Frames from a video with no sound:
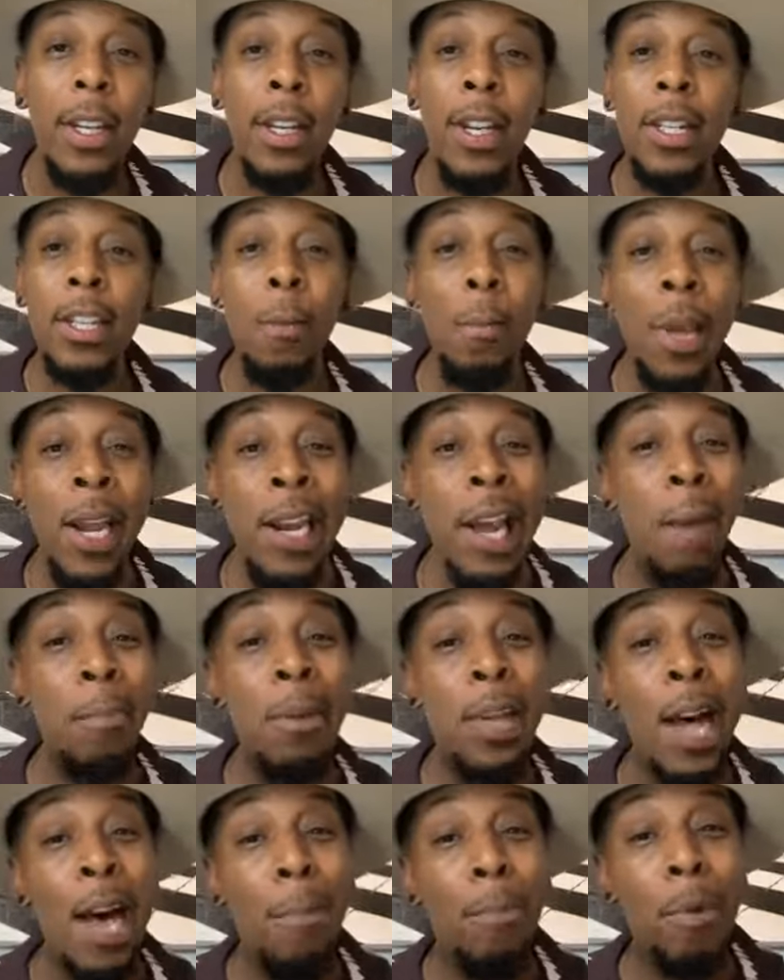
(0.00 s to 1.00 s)
Doesn't mean
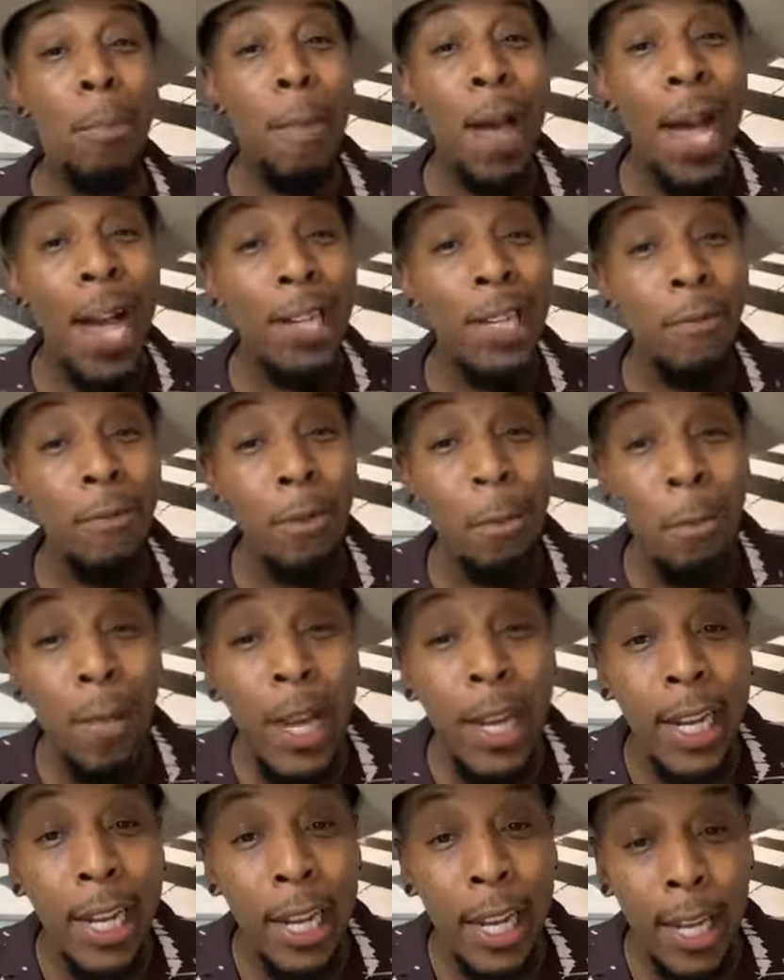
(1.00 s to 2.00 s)
I'm compromising for
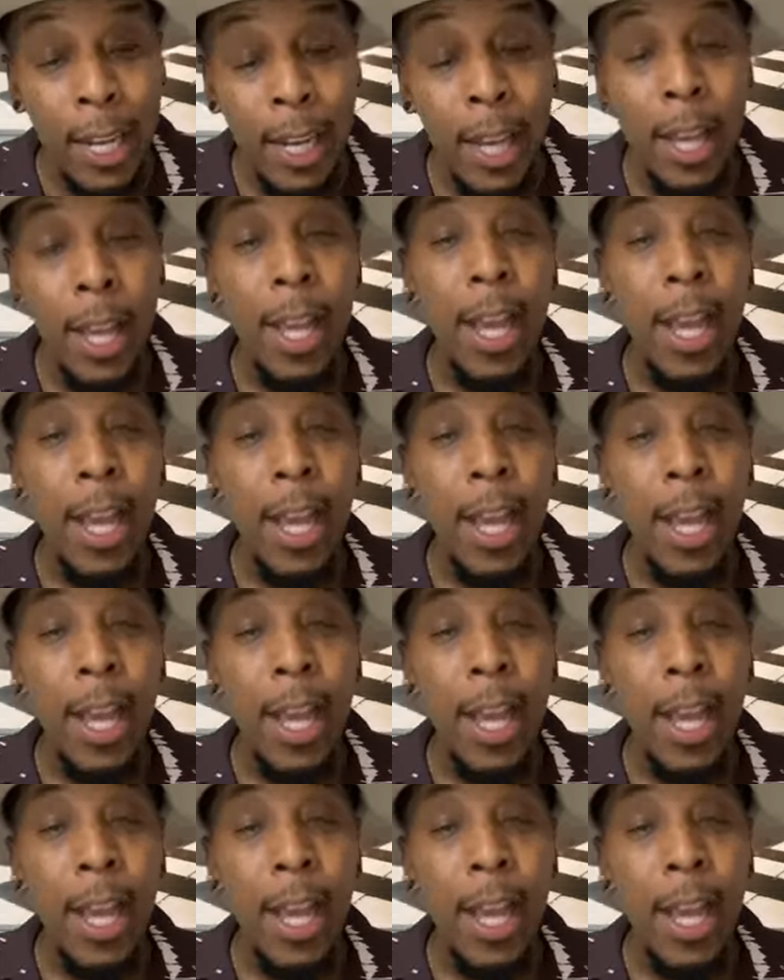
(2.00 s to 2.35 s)
money.